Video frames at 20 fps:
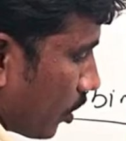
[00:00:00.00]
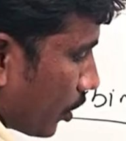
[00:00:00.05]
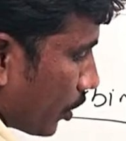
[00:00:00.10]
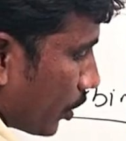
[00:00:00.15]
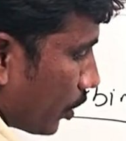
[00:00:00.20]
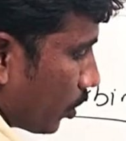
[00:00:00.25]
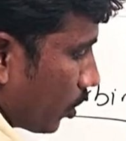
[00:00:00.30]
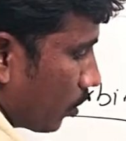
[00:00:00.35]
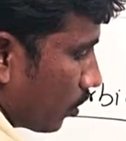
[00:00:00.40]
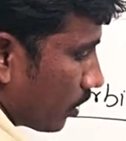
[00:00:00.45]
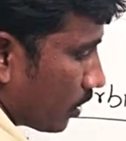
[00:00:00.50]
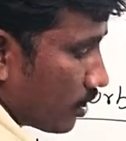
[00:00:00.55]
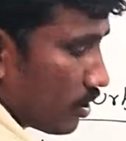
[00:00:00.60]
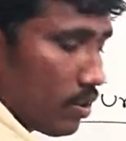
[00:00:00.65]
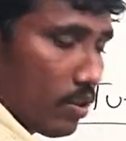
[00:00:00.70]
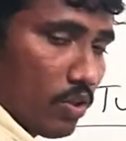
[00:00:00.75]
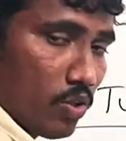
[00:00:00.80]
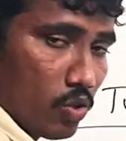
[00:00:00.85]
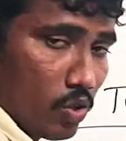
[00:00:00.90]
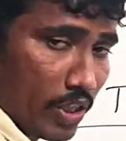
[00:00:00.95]
Q out.
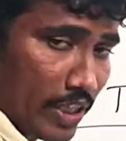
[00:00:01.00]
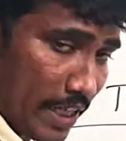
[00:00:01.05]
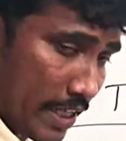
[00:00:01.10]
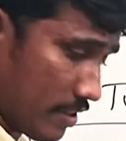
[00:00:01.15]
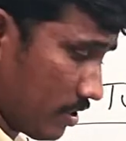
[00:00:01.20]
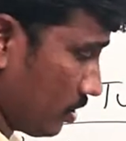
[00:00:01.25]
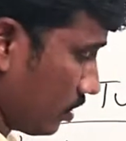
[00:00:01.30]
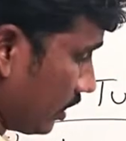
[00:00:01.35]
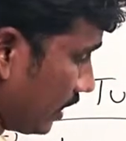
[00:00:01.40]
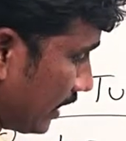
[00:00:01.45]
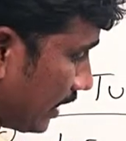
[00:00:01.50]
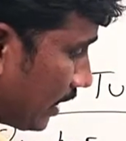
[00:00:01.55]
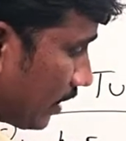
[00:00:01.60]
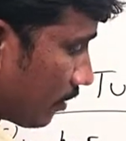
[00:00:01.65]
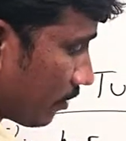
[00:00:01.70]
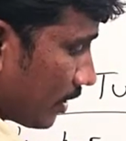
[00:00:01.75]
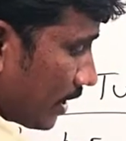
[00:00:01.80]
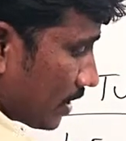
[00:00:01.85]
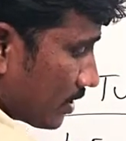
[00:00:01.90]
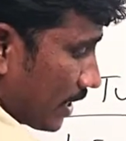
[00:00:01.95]
Okay, here
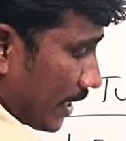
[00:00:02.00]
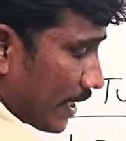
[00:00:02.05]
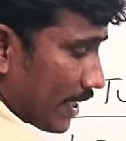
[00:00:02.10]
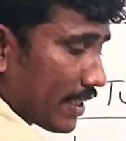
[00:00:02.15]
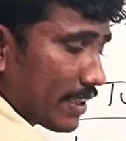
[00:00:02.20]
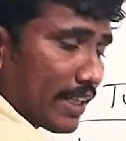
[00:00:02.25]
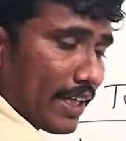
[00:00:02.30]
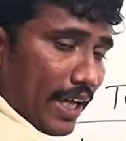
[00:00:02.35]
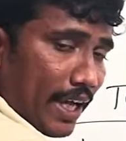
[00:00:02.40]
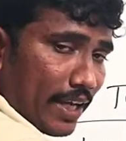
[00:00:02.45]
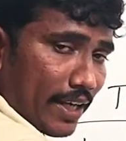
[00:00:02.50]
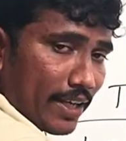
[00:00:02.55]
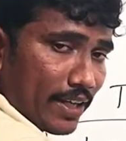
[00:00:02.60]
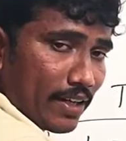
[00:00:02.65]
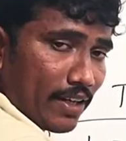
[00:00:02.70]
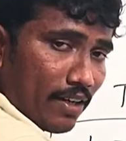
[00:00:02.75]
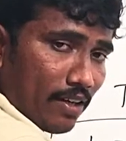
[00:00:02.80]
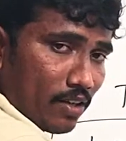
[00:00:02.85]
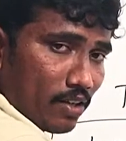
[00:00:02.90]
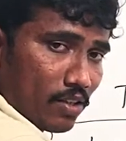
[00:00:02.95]
we are sucking the
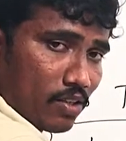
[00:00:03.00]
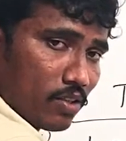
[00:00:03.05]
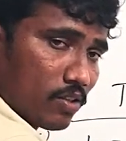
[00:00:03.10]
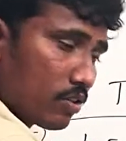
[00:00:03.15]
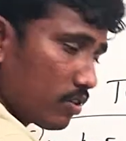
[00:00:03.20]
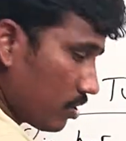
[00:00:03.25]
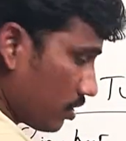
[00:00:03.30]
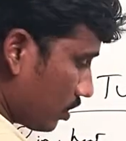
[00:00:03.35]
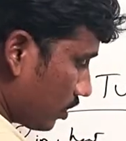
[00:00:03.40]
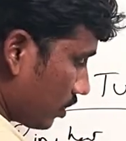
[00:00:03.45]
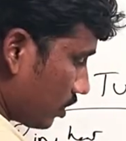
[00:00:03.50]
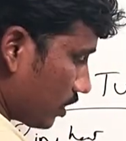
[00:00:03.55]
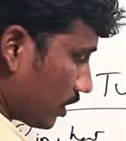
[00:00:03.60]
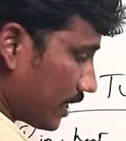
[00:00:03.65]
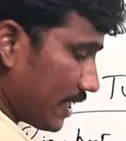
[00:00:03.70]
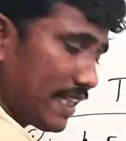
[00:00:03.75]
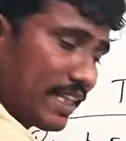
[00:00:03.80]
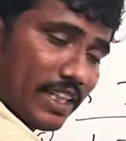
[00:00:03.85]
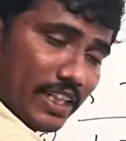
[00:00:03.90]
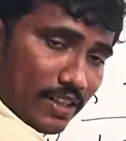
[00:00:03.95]
air uh,
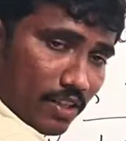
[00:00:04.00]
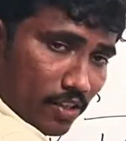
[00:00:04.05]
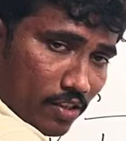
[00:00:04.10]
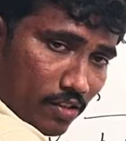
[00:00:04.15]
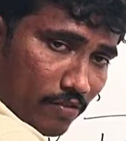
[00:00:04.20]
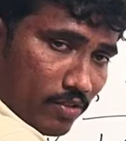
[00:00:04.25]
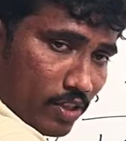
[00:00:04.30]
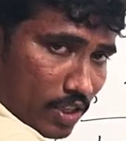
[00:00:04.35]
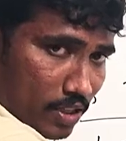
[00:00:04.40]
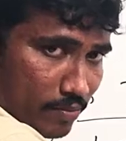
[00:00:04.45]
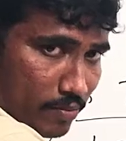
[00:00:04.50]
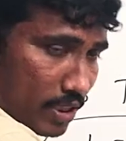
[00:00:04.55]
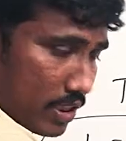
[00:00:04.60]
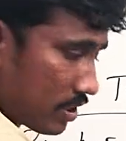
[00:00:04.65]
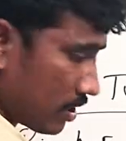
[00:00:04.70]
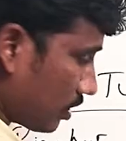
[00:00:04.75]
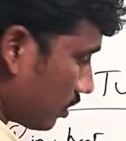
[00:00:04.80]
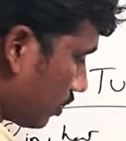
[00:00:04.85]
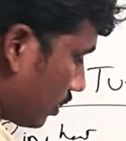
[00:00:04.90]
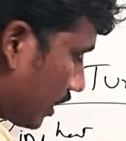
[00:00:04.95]
in the inlet of the
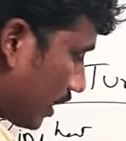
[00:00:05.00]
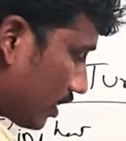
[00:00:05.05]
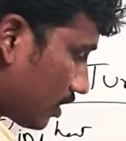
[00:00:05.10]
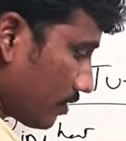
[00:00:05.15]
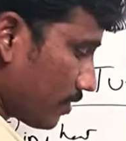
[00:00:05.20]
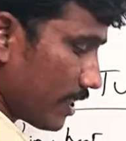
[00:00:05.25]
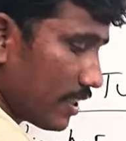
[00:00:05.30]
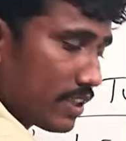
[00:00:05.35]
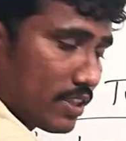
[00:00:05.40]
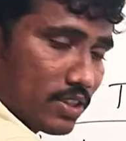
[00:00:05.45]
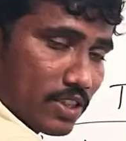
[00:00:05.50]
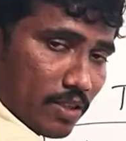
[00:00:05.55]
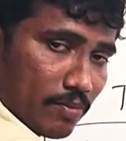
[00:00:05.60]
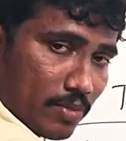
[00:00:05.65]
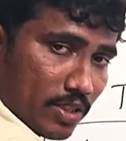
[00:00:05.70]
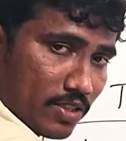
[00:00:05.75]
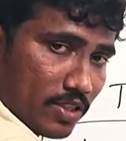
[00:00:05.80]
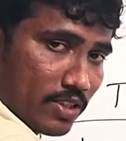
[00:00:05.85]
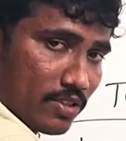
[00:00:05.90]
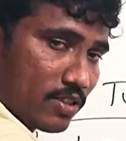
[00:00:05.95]
compressor, that is why this
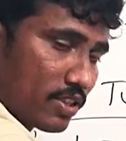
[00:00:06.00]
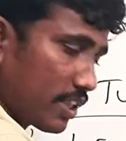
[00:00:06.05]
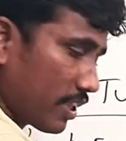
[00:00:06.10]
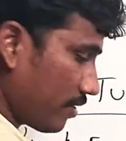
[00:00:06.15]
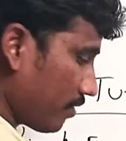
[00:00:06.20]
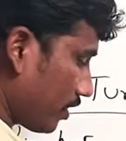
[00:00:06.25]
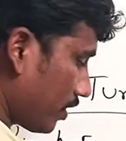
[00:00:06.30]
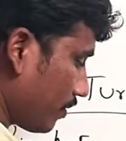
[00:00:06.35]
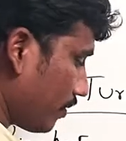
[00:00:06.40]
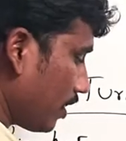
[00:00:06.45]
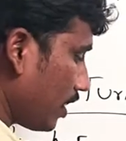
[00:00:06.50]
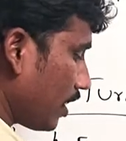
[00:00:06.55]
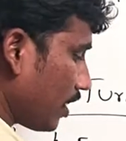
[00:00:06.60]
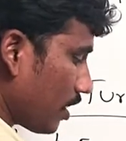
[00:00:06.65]
temperature is T one,